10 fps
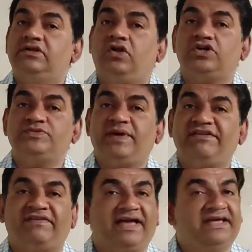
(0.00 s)
Loss
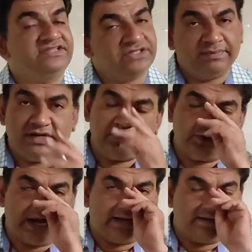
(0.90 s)
by fire, similar to
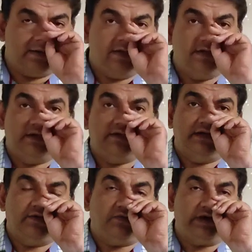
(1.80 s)
that.
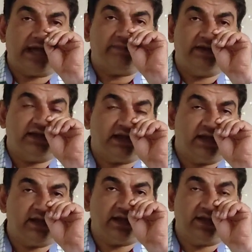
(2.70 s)
It won't happen
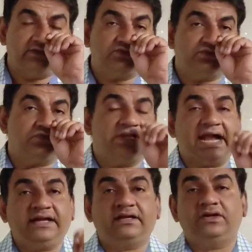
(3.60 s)
again. So
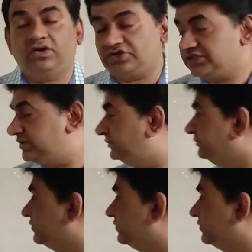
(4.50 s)
that loss.